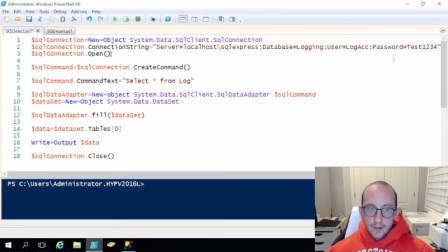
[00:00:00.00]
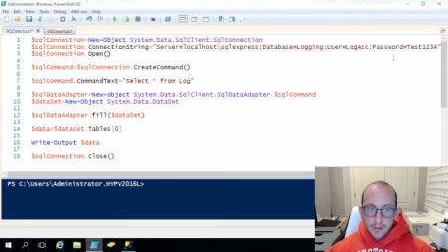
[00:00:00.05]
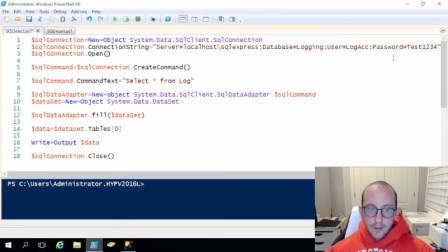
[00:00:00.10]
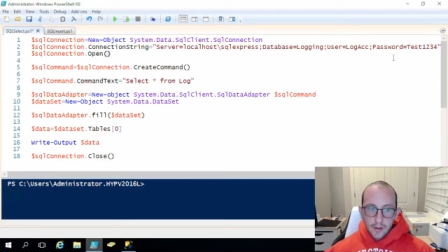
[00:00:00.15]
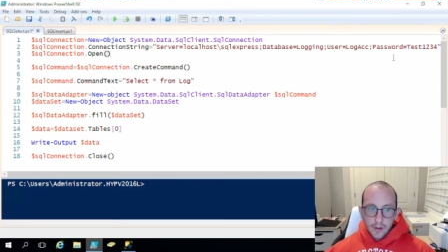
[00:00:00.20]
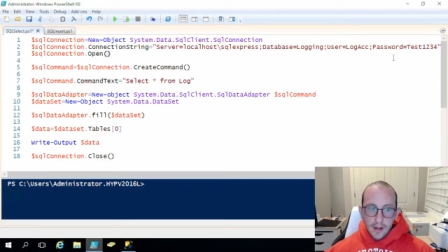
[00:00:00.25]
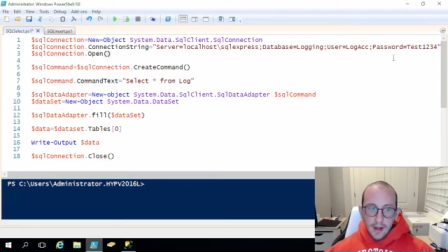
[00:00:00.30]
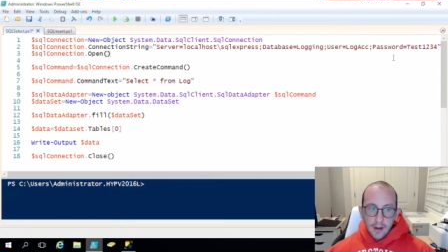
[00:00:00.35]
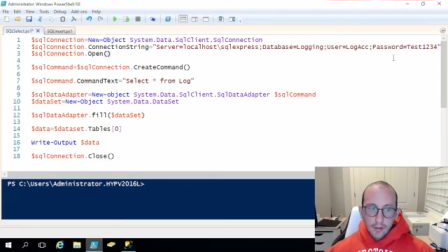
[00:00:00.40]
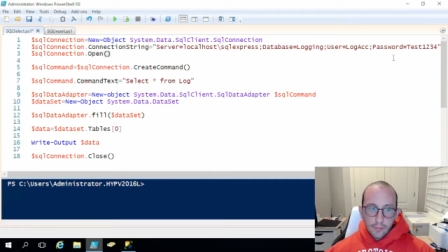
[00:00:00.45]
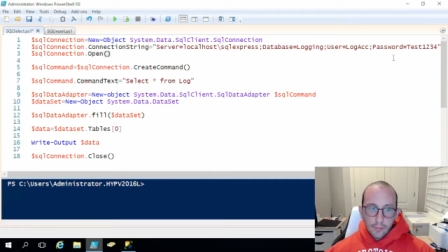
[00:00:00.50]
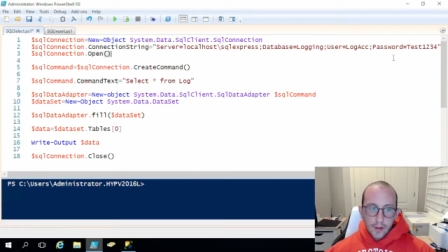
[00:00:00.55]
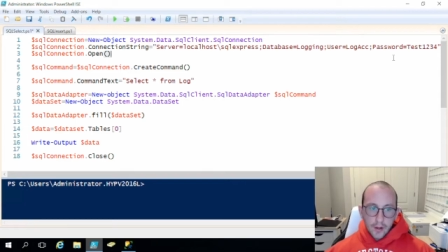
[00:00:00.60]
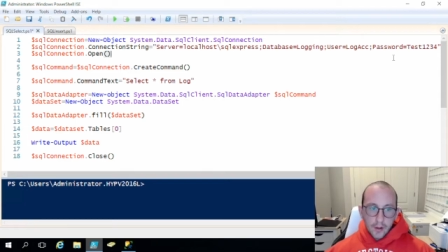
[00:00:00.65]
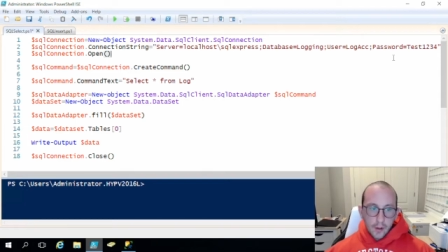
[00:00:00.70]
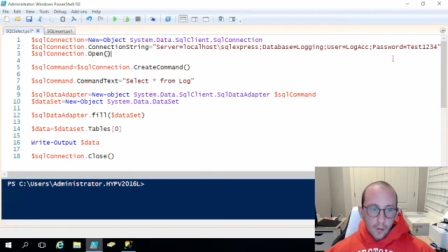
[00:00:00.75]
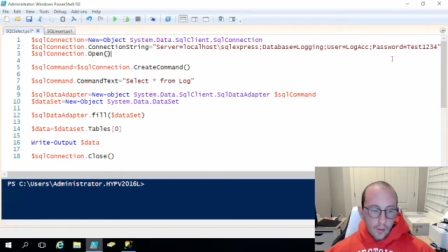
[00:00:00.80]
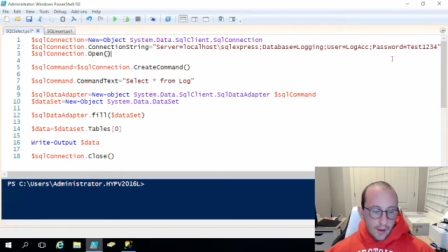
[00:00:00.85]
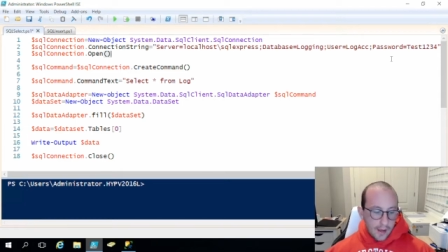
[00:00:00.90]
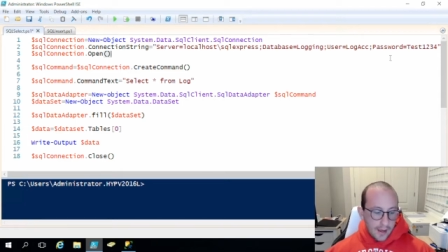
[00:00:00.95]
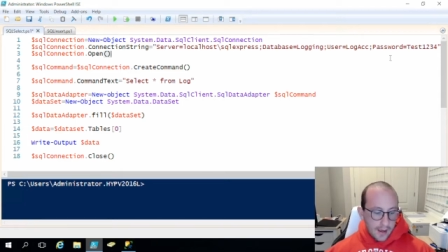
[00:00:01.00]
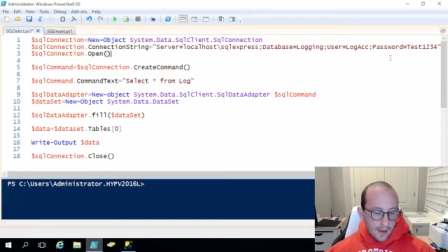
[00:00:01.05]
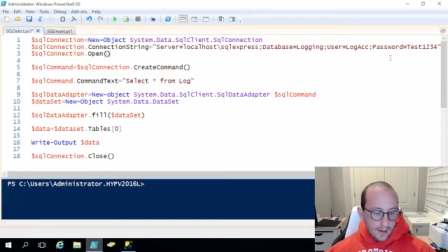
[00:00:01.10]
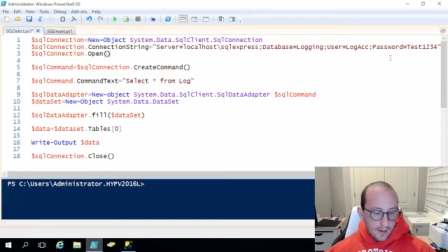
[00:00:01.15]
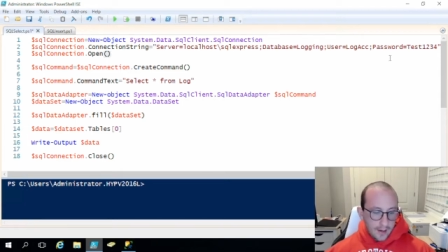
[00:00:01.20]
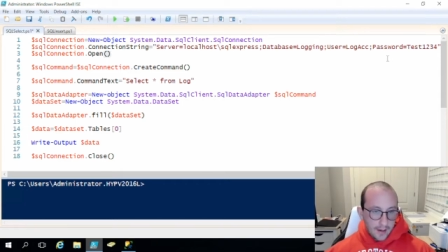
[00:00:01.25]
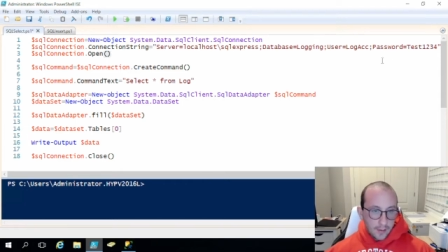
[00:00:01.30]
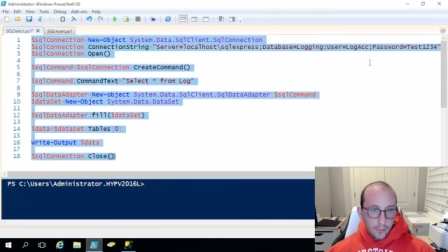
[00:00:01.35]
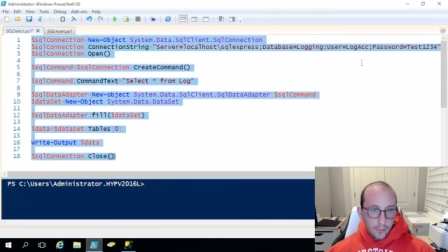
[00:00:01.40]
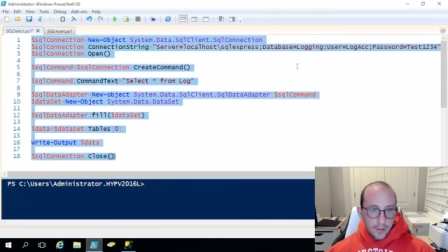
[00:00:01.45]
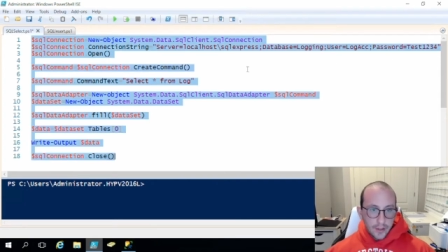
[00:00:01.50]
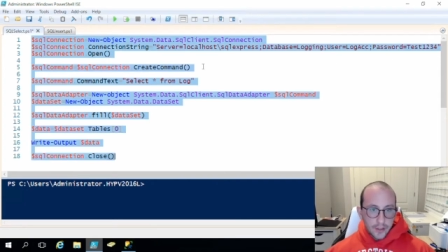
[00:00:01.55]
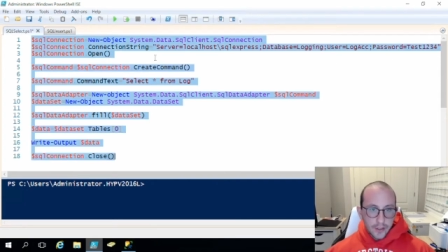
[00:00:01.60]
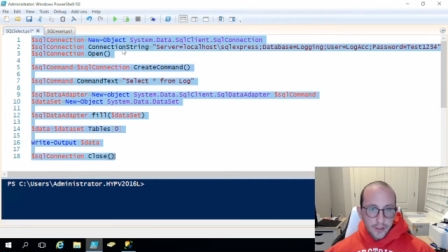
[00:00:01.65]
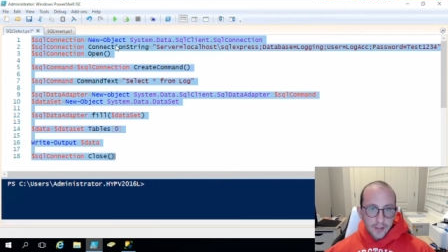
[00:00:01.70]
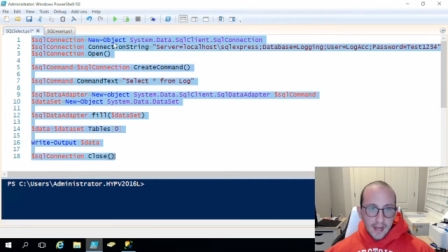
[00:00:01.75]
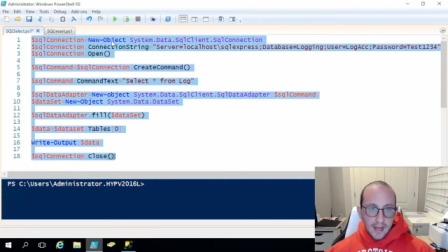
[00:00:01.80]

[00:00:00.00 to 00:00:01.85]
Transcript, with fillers: So now if we go ahead and we just